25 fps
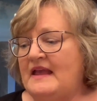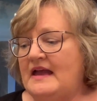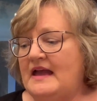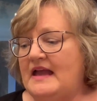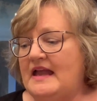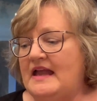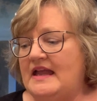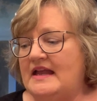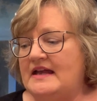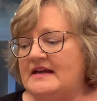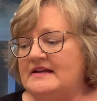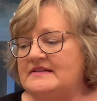
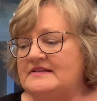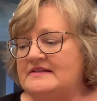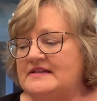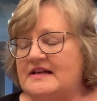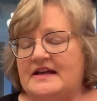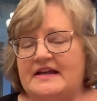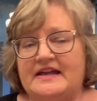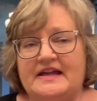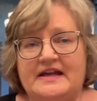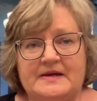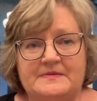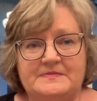And
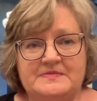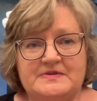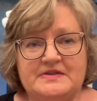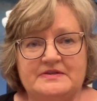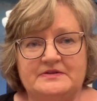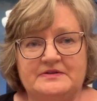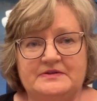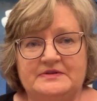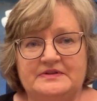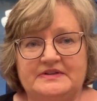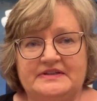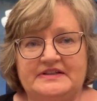I
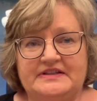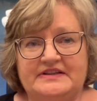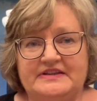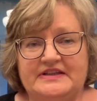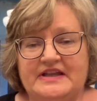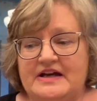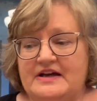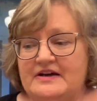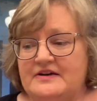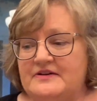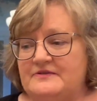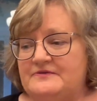absolutely
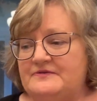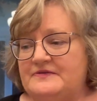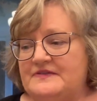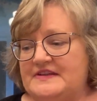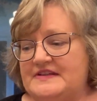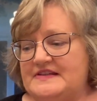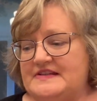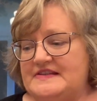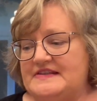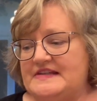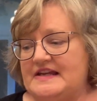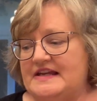love
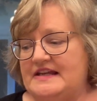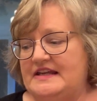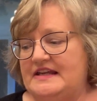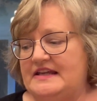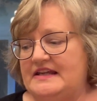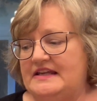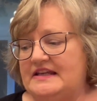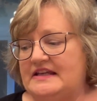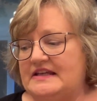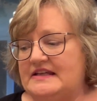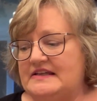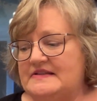the
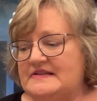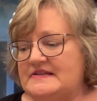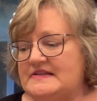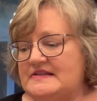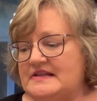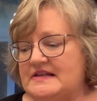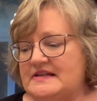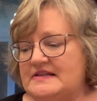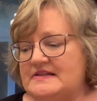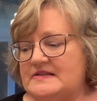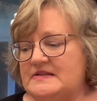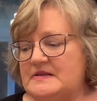saying. It
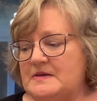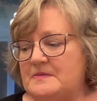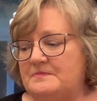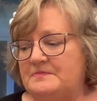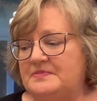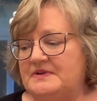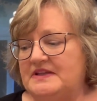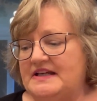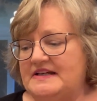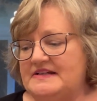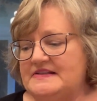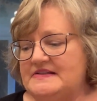says,
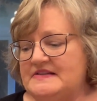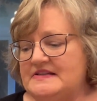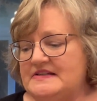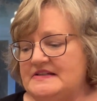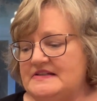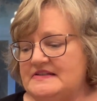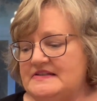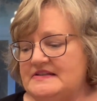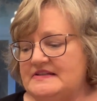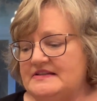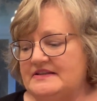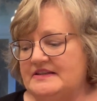"Blessed
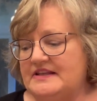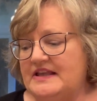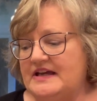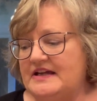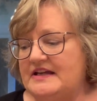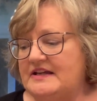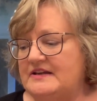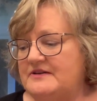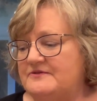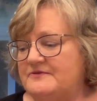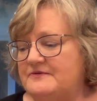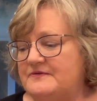is the
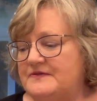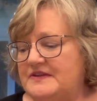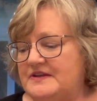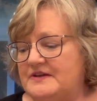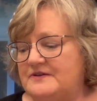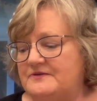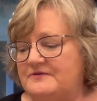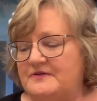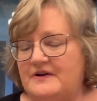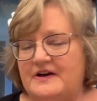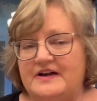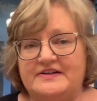life
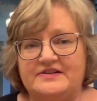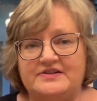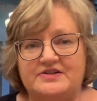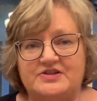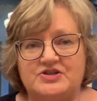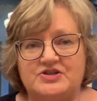that finds